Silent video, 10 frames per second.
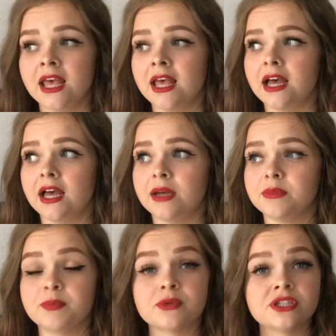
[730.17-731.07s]

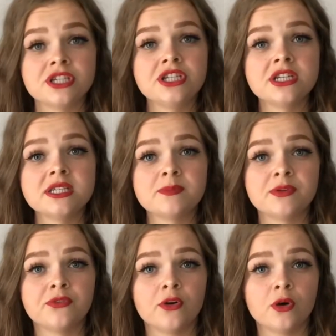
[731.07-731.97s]
The procedure is
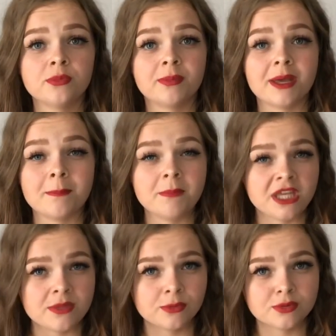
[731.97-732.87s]
performed by
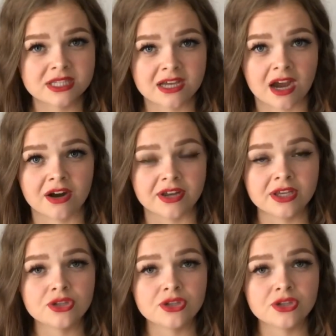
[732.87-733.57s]
minimal scarring,